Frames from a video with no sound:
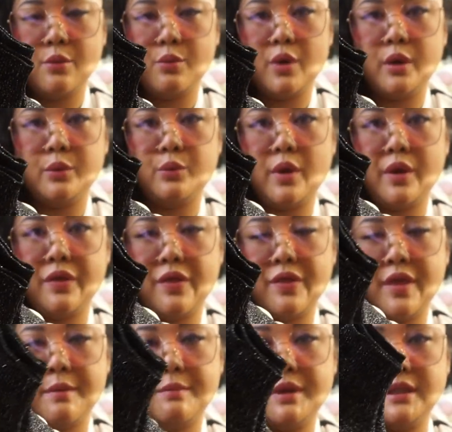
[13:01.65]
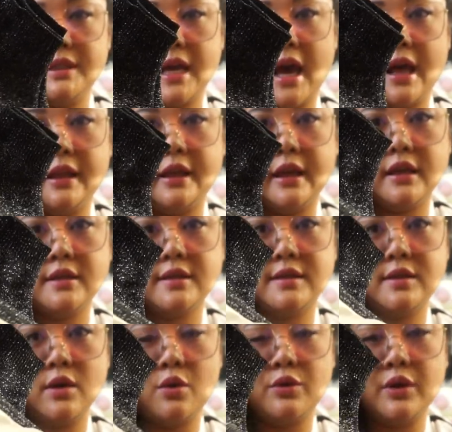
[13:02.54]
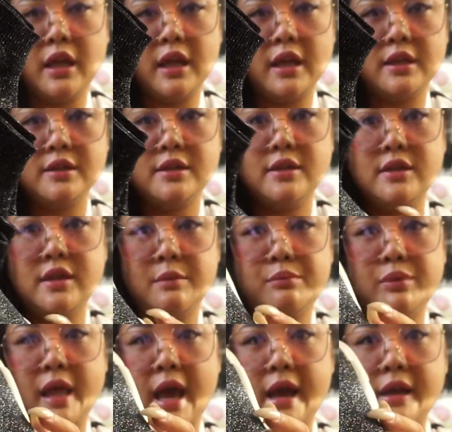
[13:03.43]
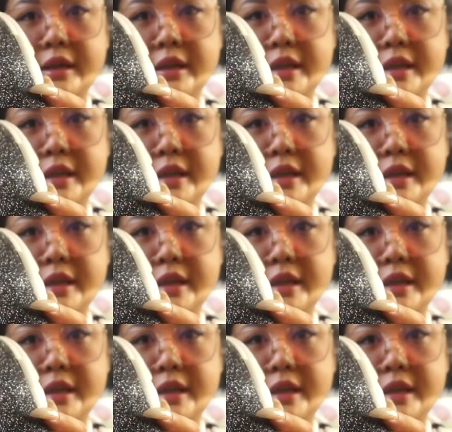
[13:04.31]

the one with the metallic sewn into the black